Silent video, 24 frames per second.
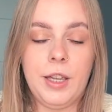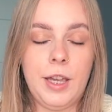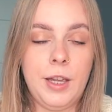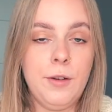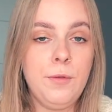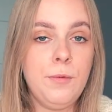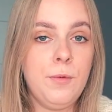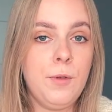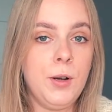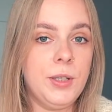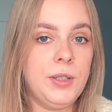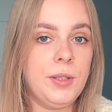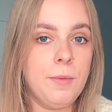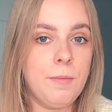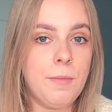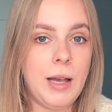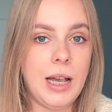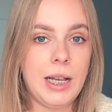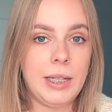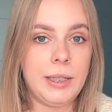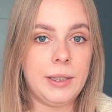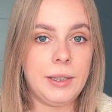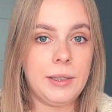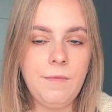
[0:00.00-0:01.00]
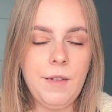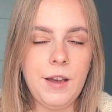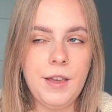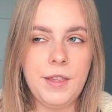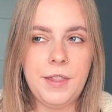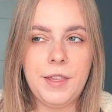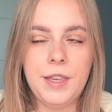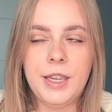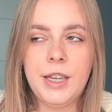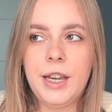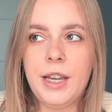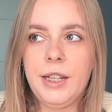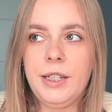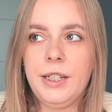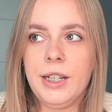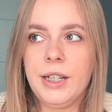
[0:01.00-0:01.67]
It was a mess. I think I